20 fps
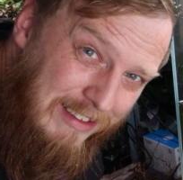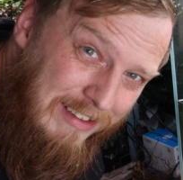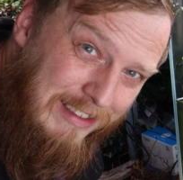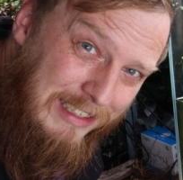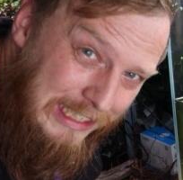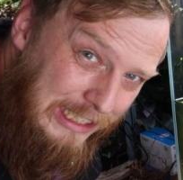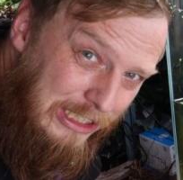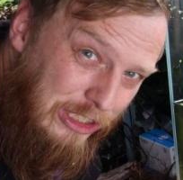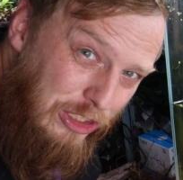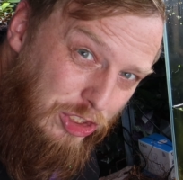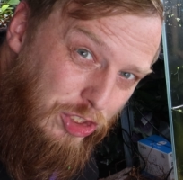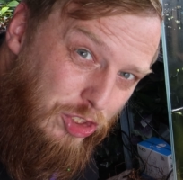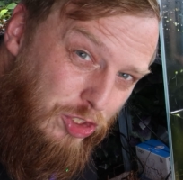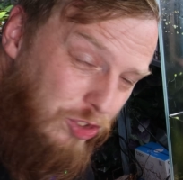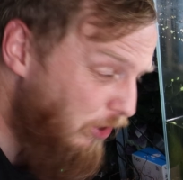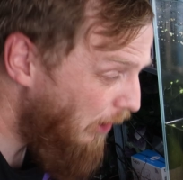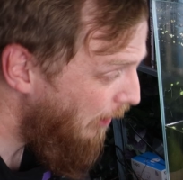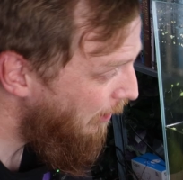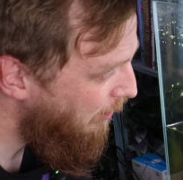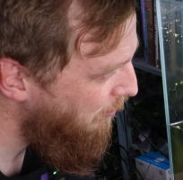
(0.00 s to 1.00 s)
to
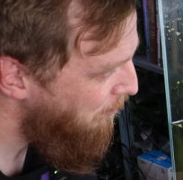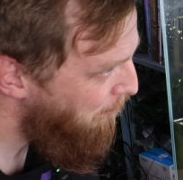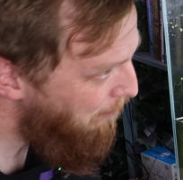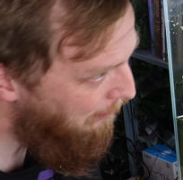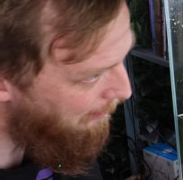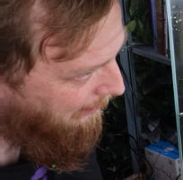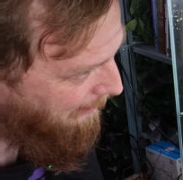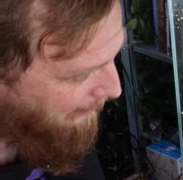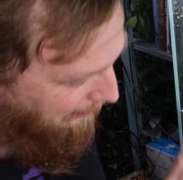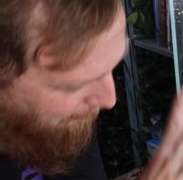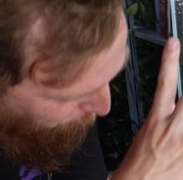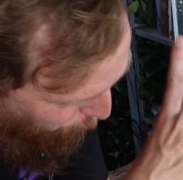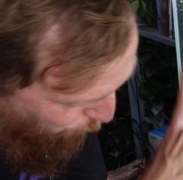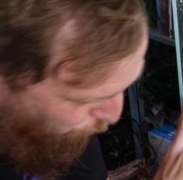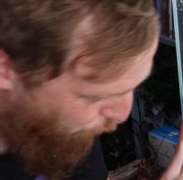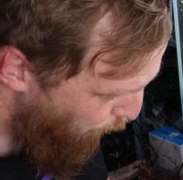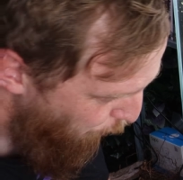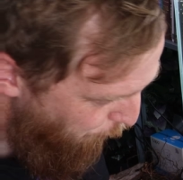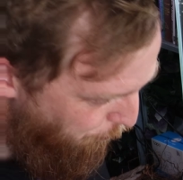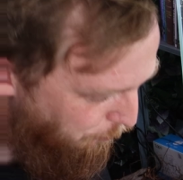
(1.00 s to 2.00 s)
deconstruct my
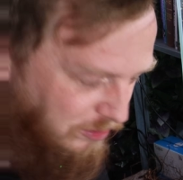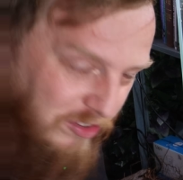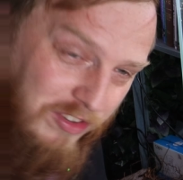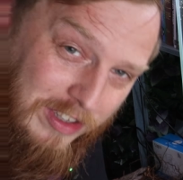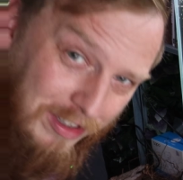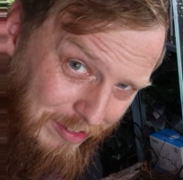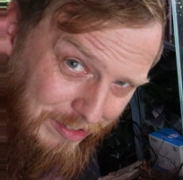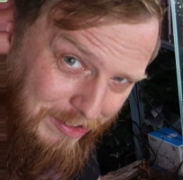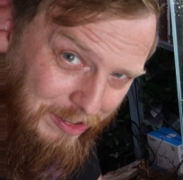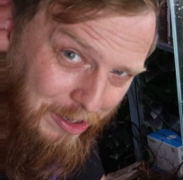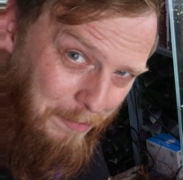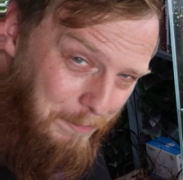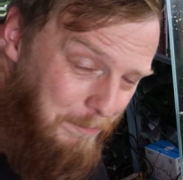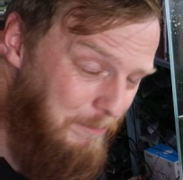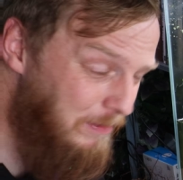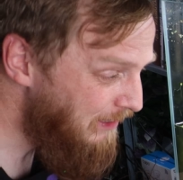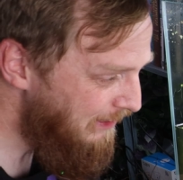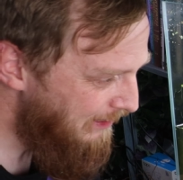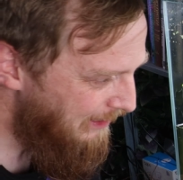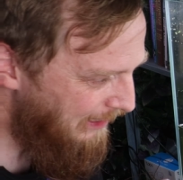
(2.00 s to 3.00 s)
root
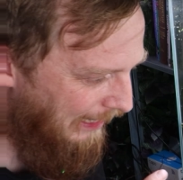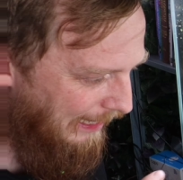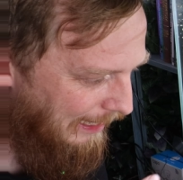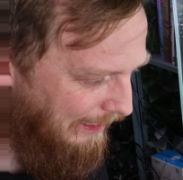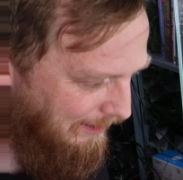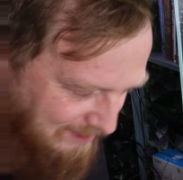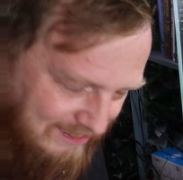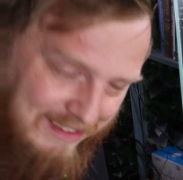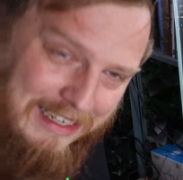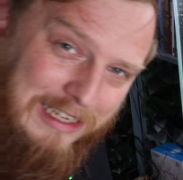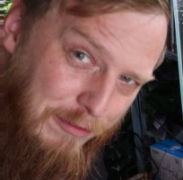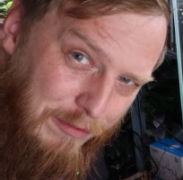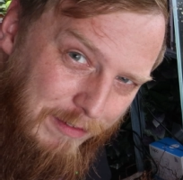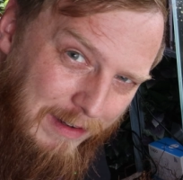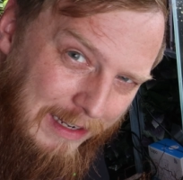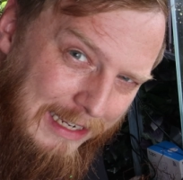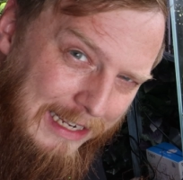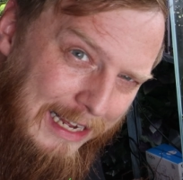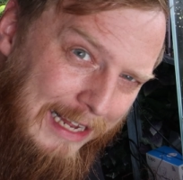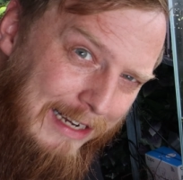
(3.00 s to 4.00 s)
system
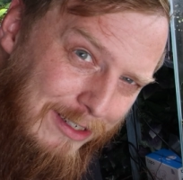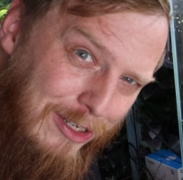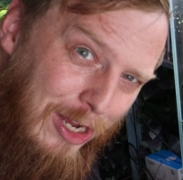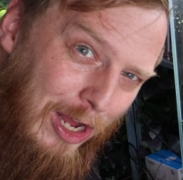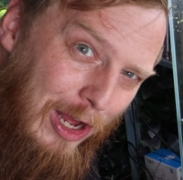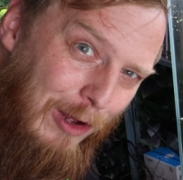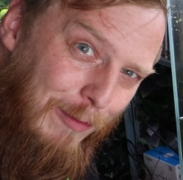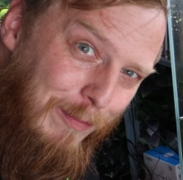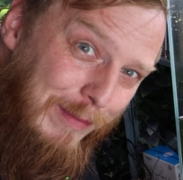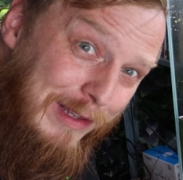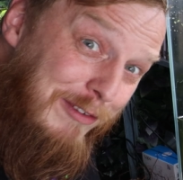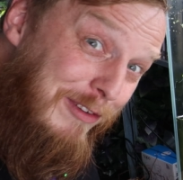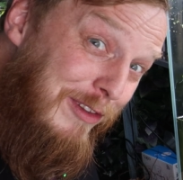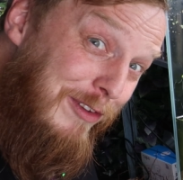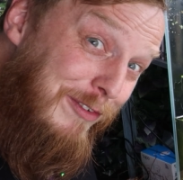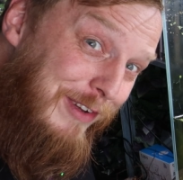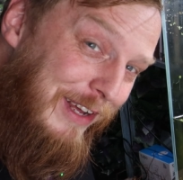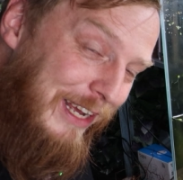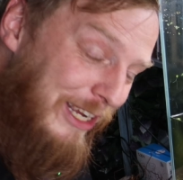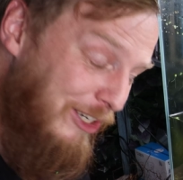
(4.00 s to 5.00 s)
safely and calmly for
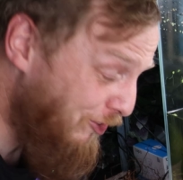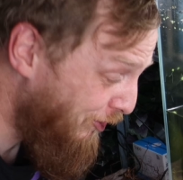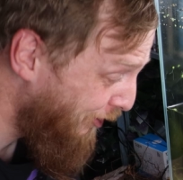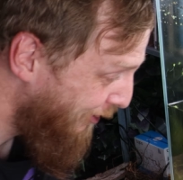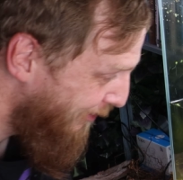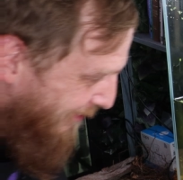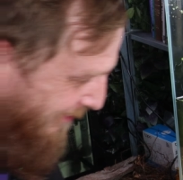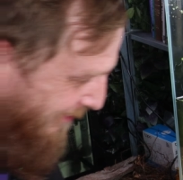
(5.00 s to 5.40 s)
the fish.